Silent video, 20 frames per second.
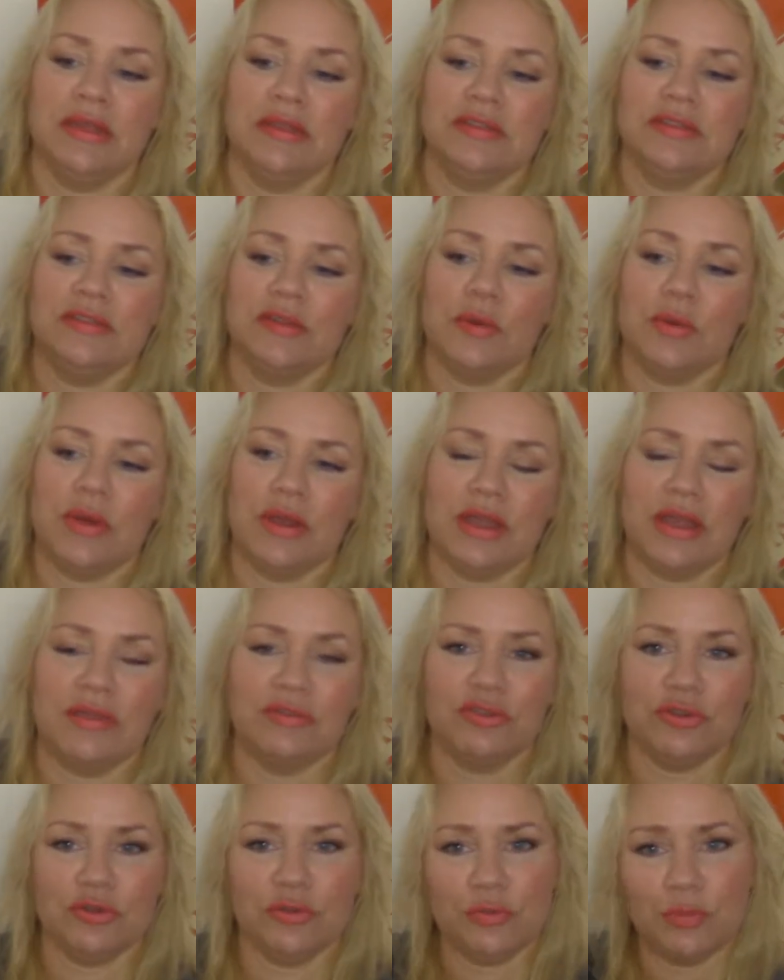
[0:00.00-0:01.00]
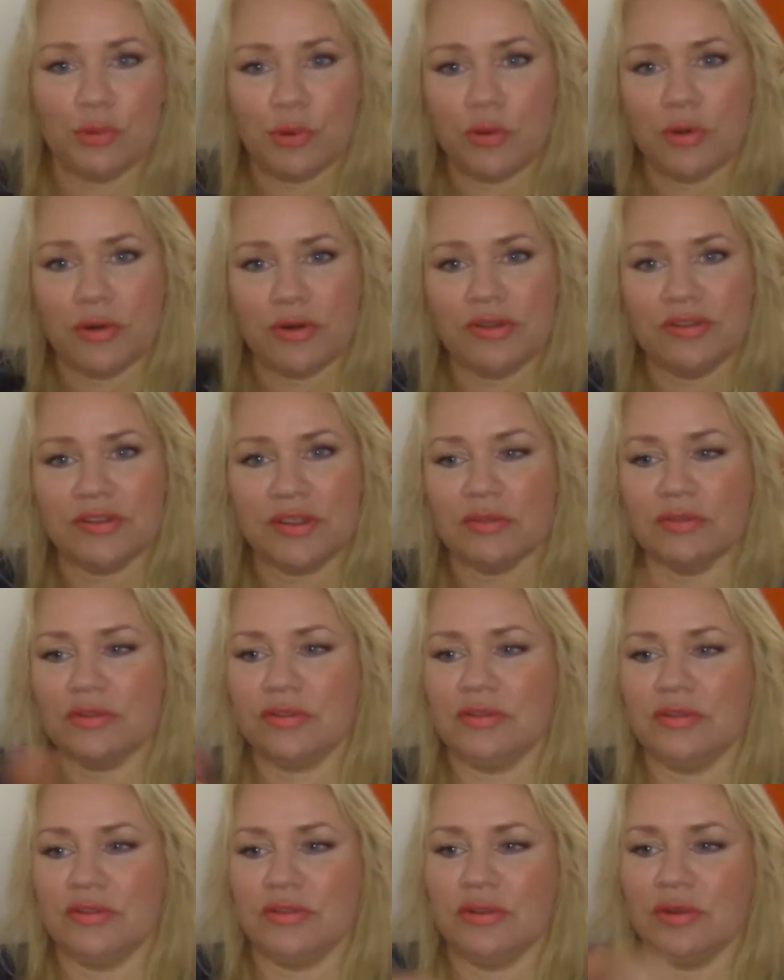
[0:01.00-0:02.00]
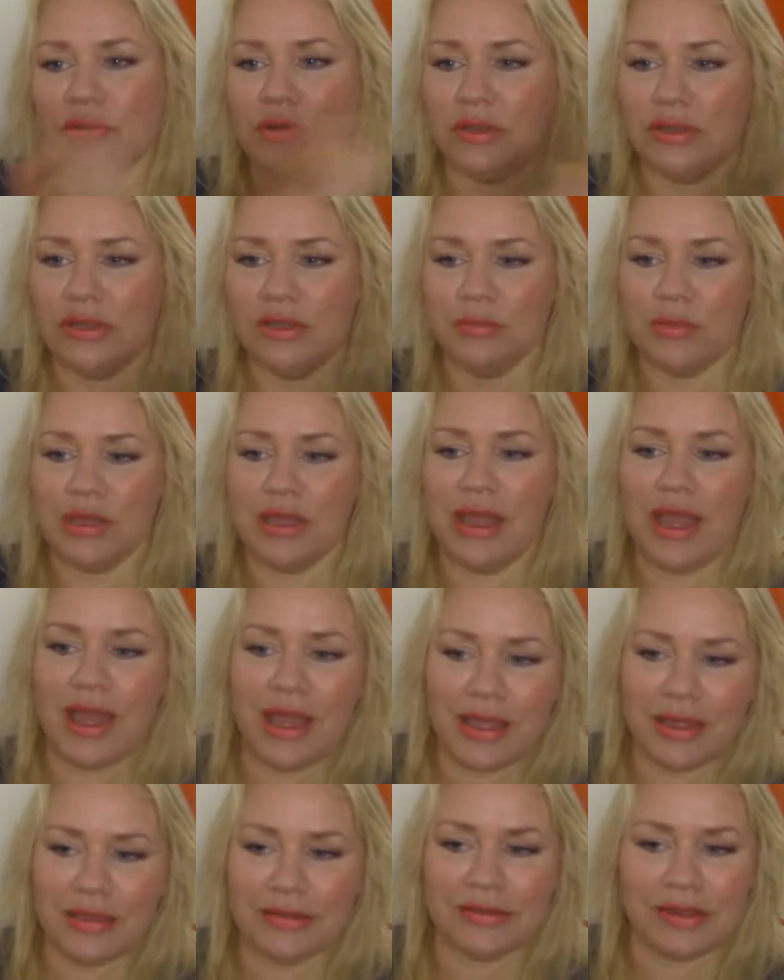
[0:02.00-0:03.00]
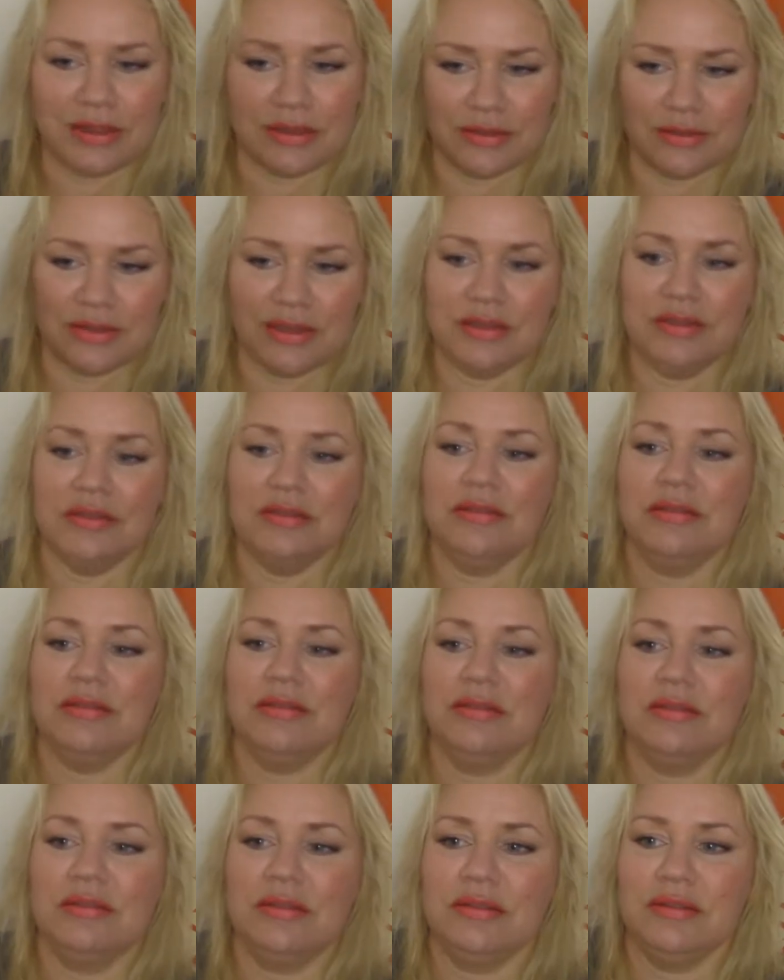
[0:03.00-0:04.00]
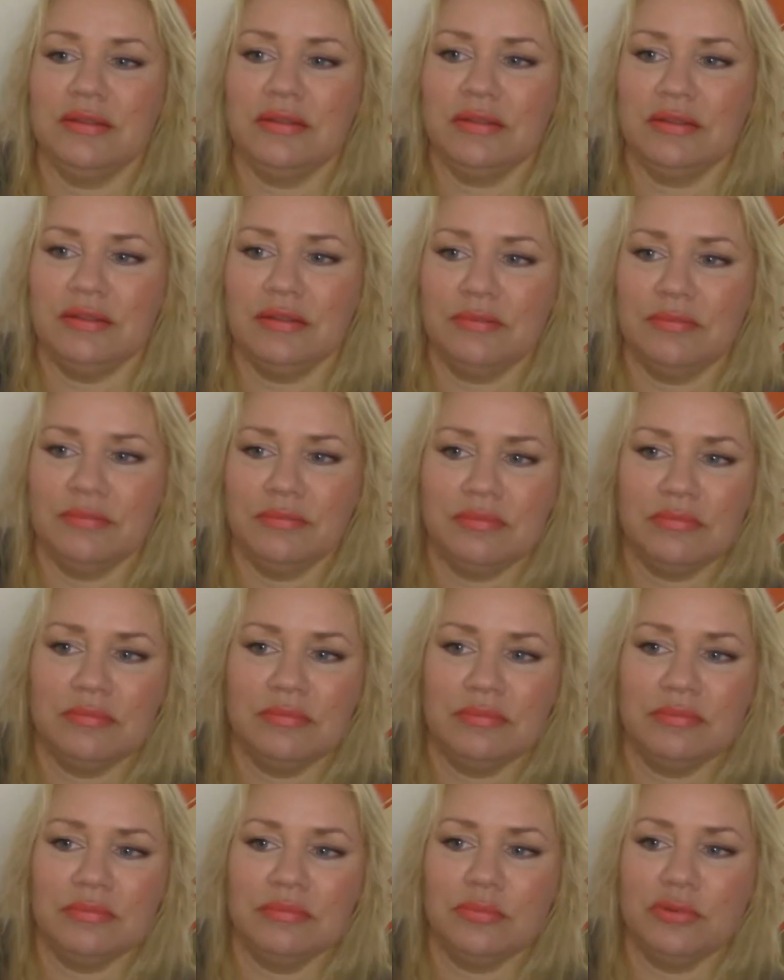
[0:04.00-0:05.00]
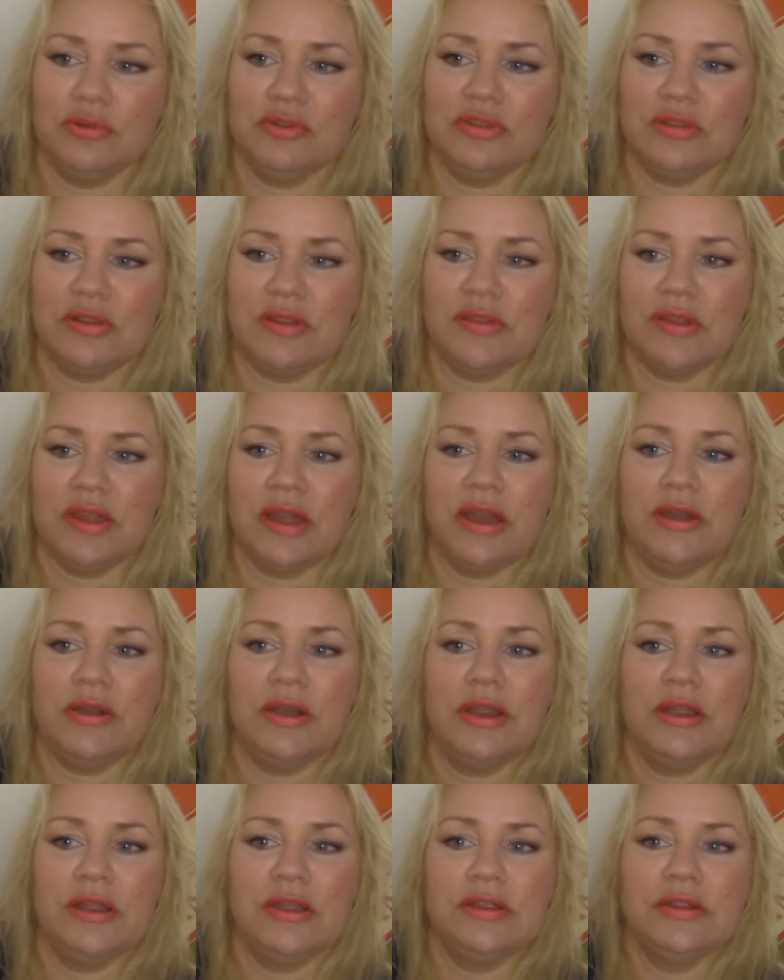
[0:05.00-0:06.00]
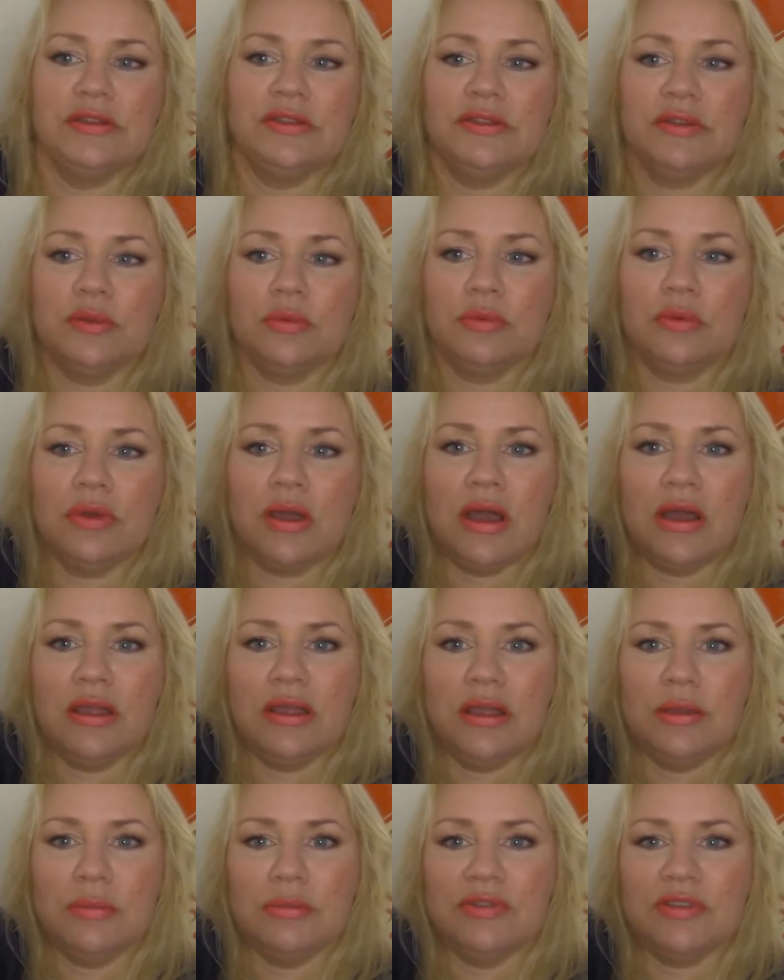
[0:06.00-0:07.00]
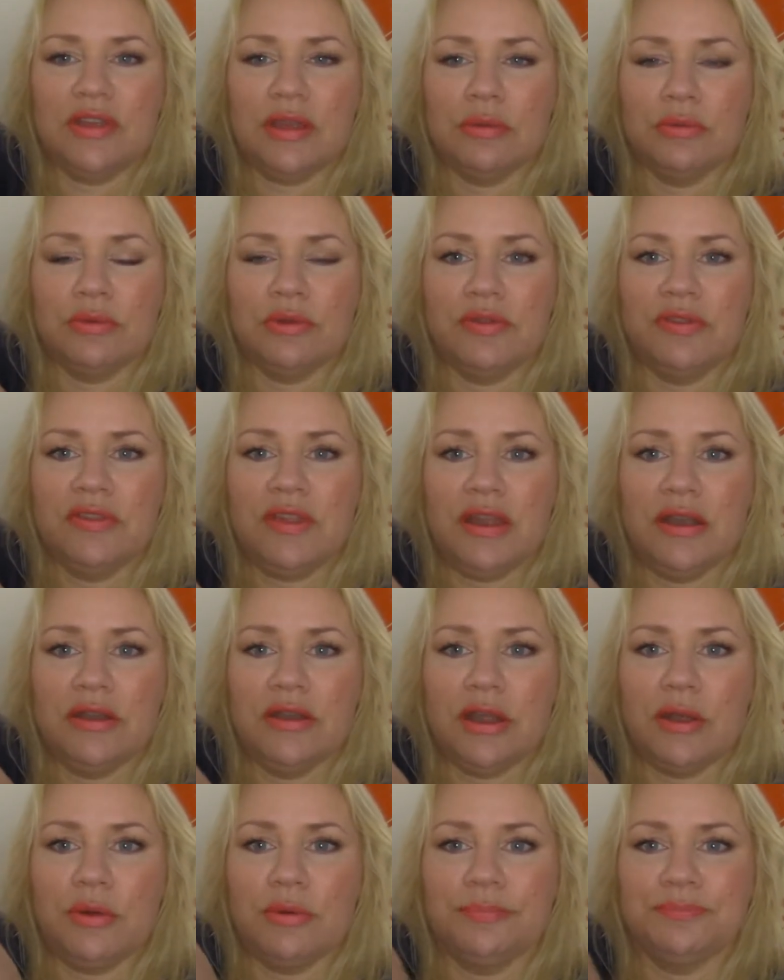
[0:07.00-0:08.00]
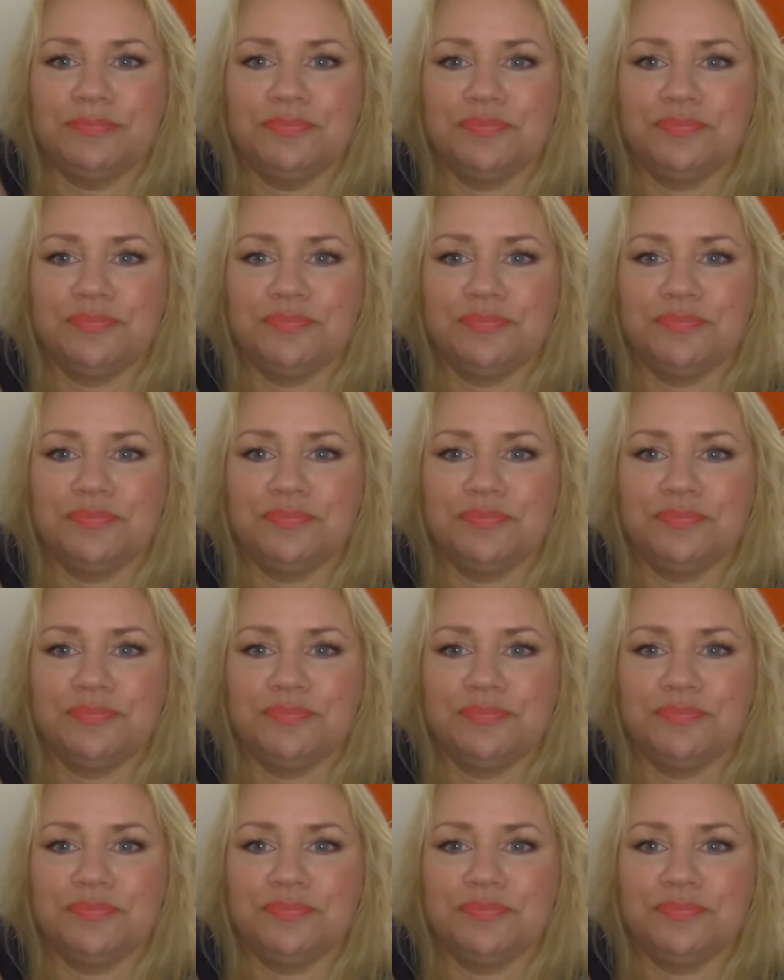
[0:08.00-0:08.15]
So I have to pour it out in my hand and then put it in the hair. So I am down there now.